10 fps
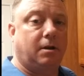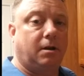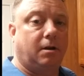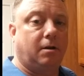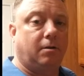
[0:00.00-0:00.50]

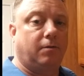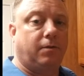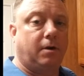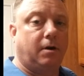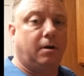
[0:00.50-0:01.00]

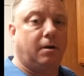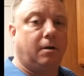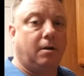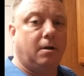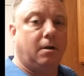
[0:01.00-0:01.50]
of
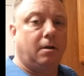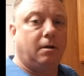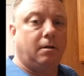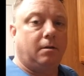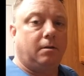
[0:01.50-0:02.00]

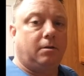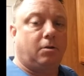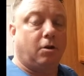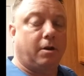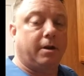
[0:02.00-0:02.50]

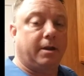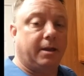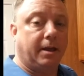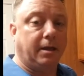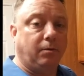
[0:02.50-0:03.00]
cooking
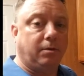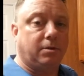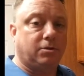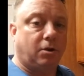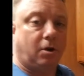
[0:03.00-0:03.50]
again with the
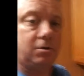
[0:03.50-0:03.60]
sauce